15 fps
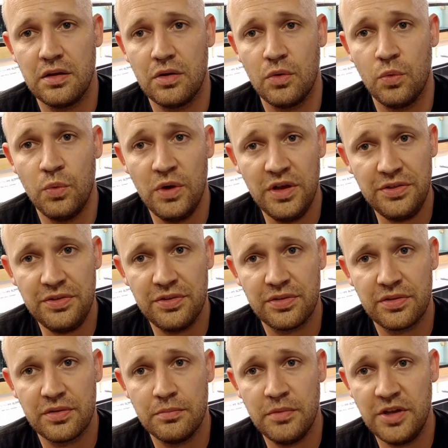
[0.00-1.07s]

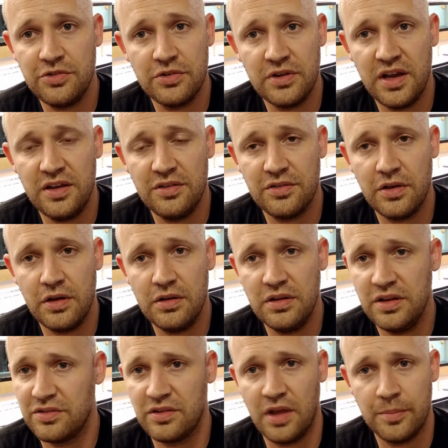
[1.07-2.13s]
with metronidazole
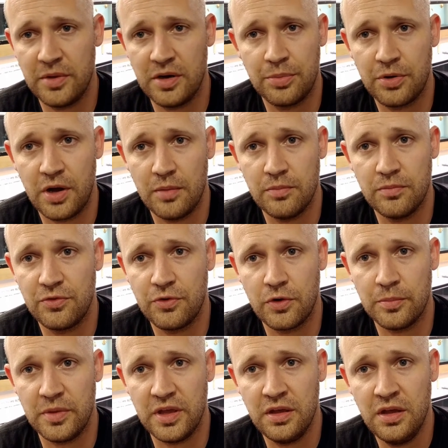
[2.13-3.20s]
has not been a problem for
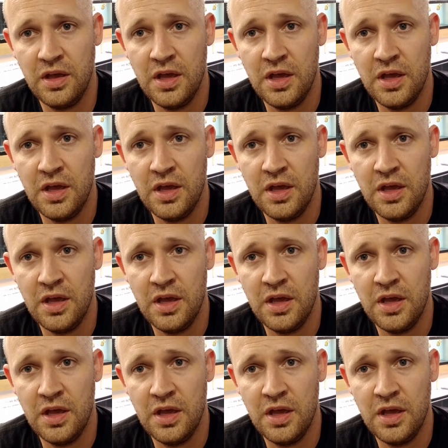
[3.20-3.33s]
me,